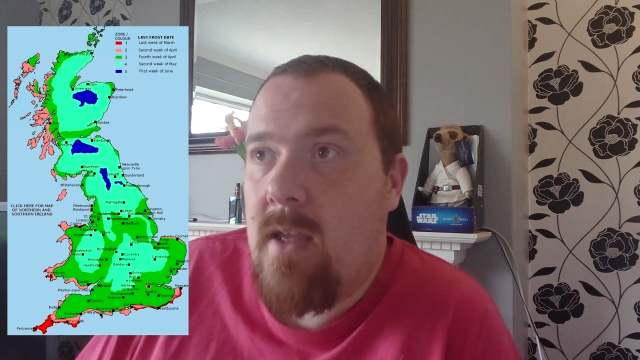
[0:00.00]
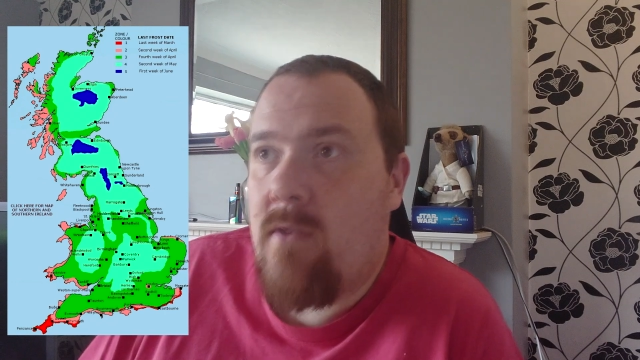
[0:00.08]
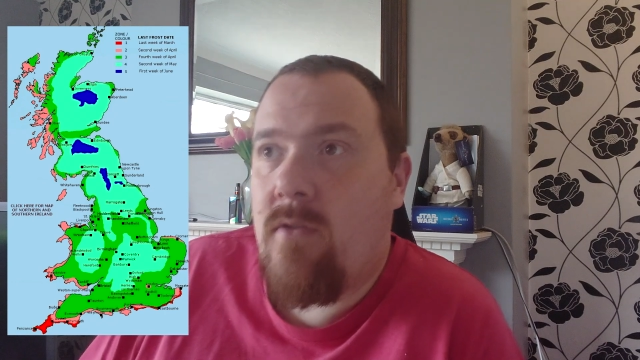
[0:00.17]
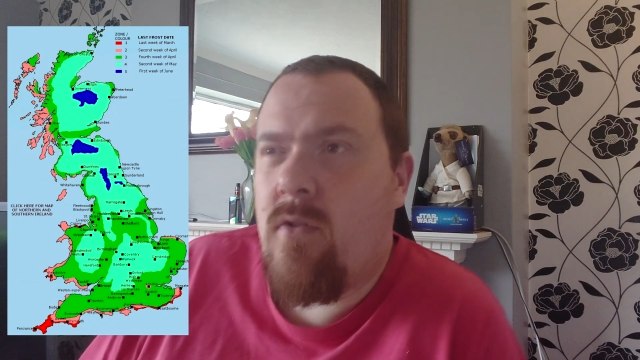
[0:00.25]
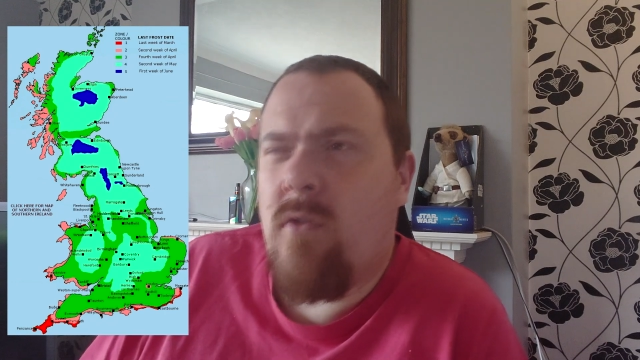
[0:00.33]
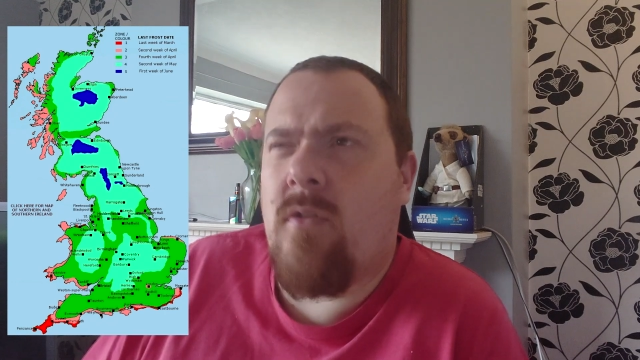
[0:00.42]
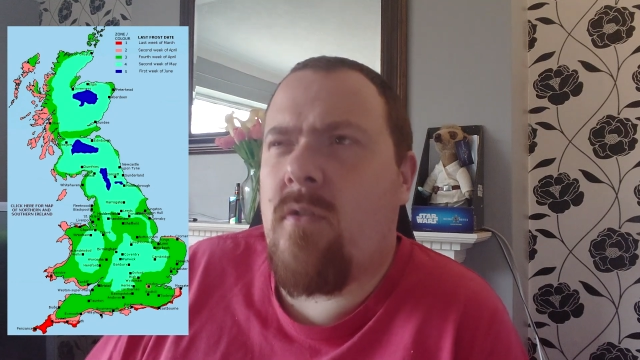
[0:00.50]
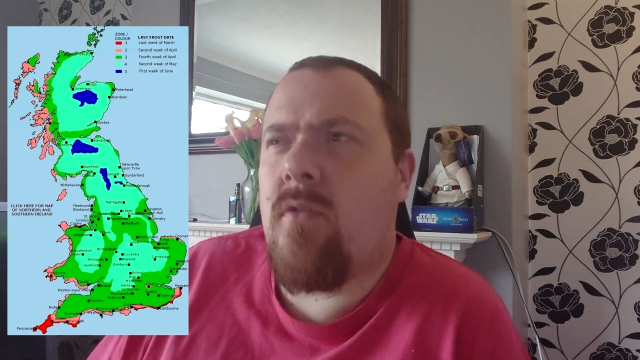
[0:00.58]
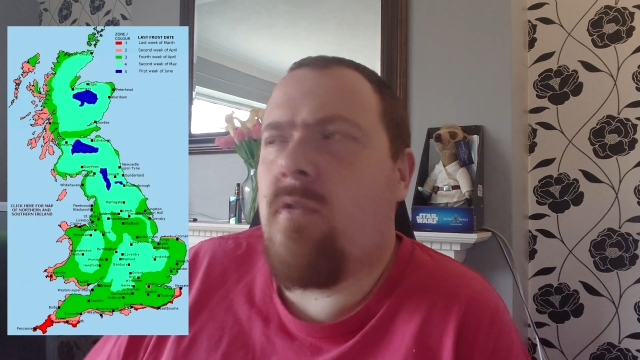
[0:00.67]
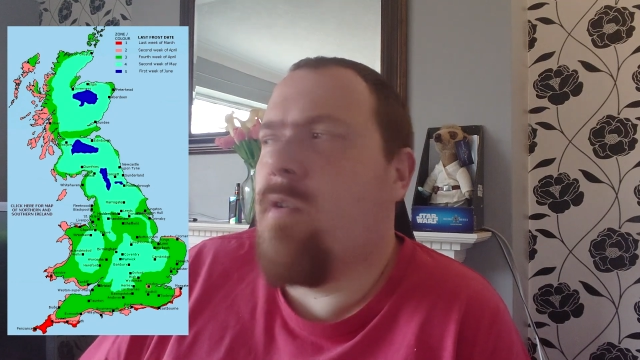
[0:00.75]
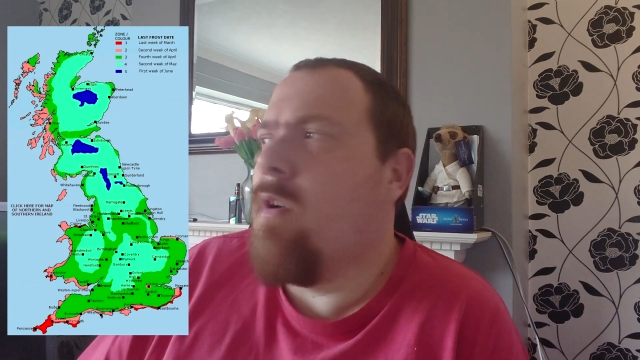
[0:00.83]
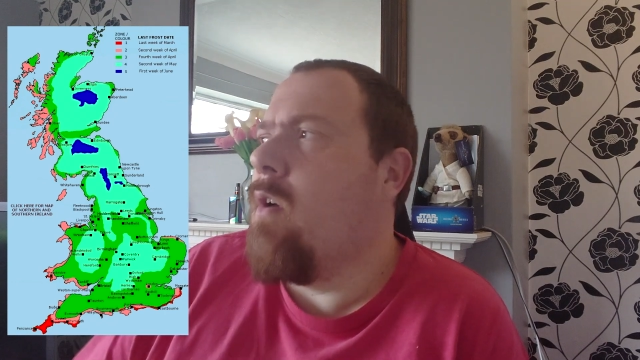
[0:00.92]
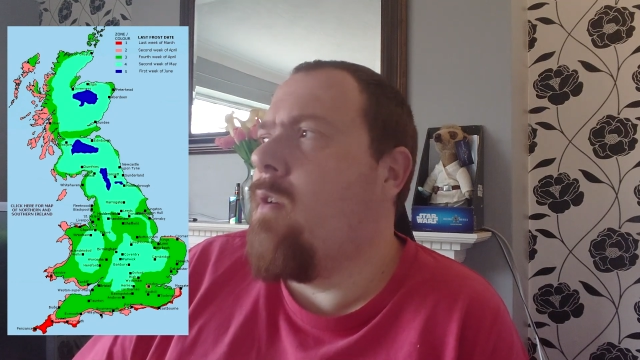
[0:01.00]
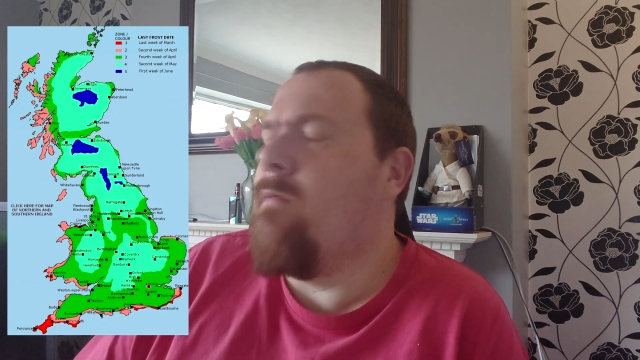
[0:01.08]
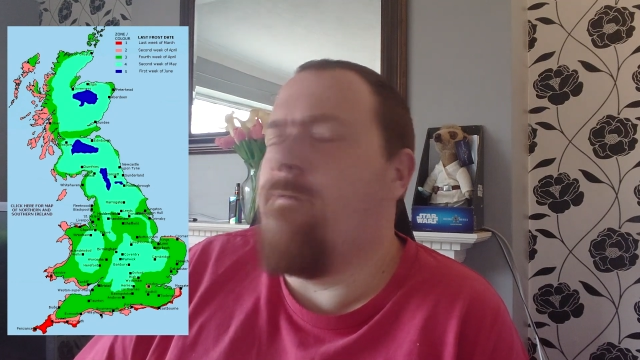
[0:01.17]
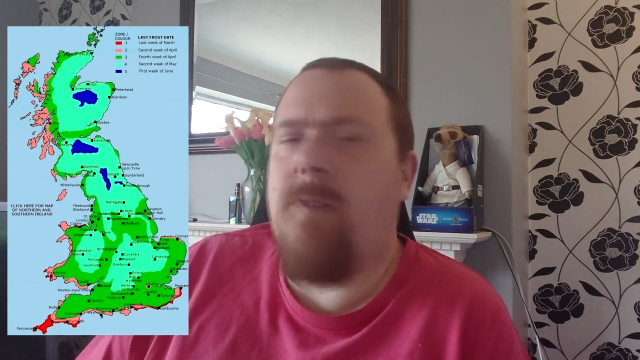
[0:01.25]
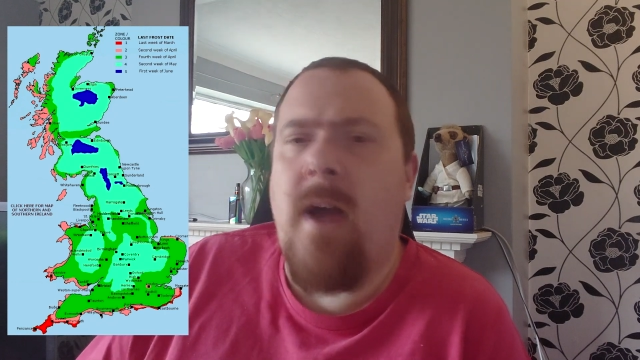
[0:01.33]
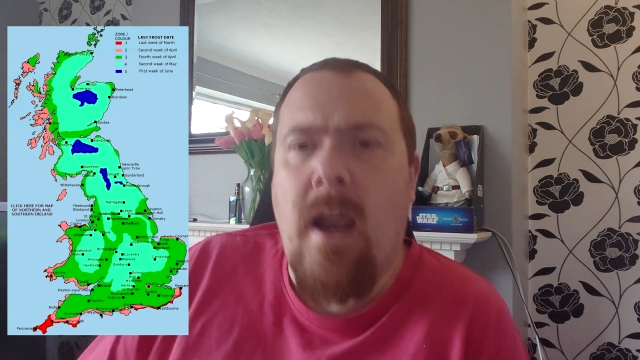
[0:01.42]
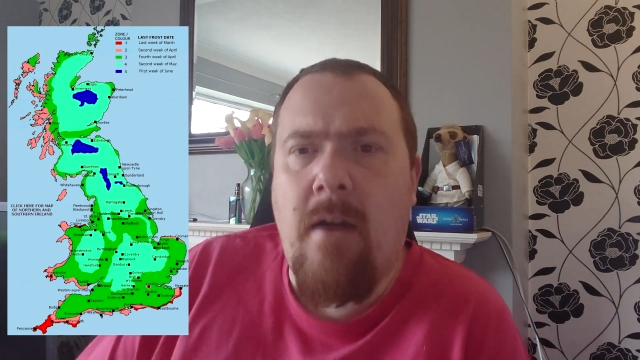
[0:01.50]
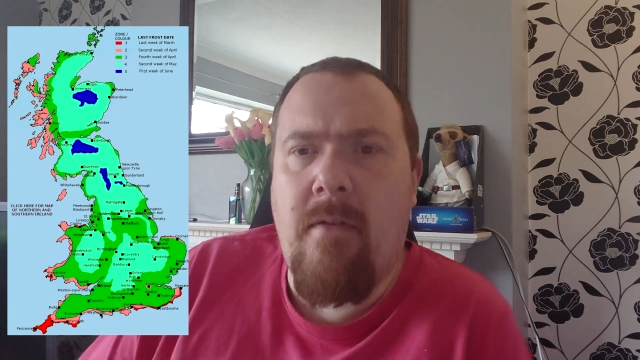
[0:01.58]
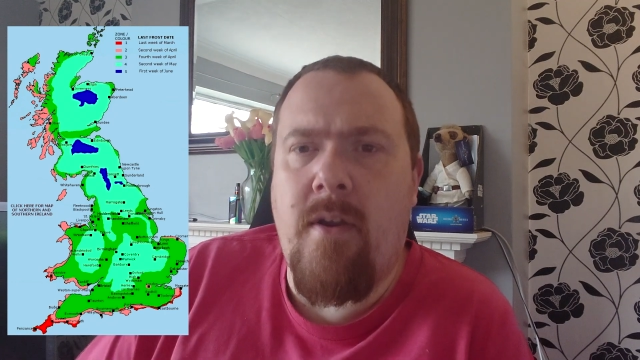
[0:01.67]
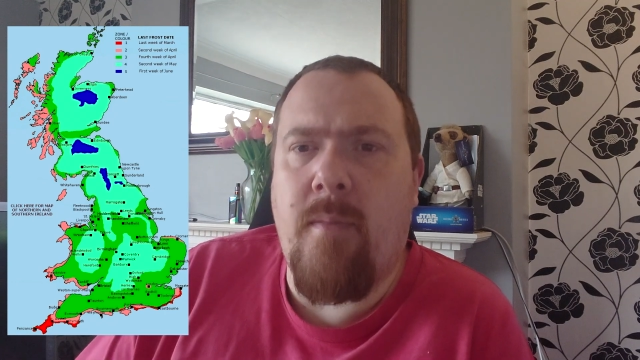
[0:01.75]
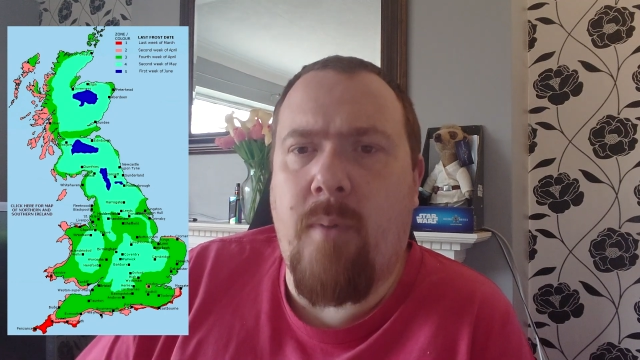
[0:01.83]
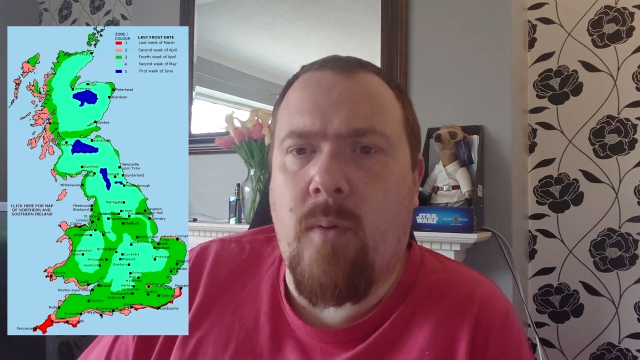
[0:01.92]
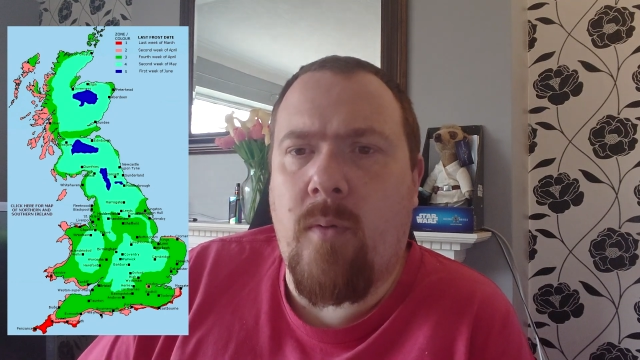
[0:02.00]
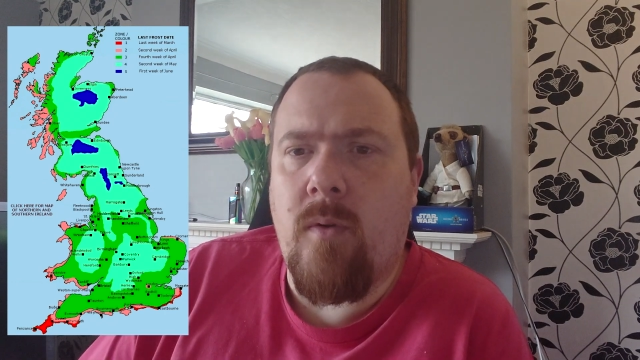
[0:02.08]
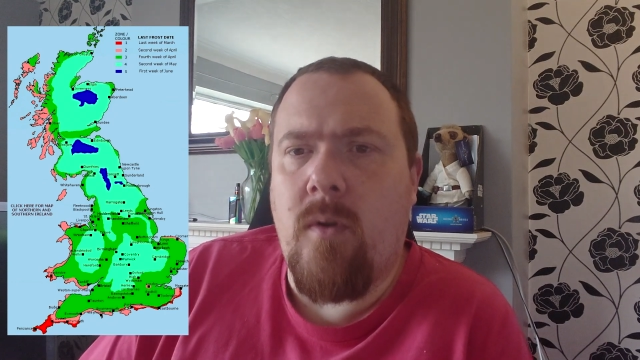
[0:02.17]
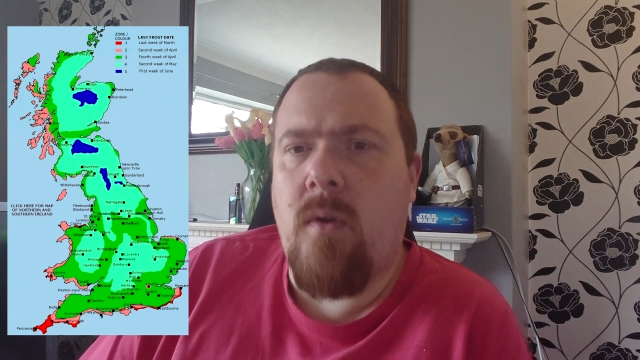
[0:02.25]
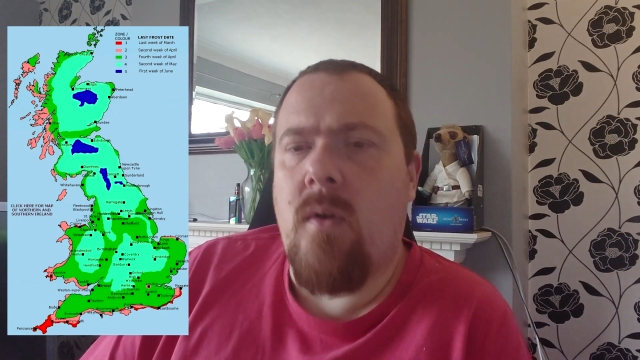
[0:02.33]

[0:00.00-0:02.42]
so variable.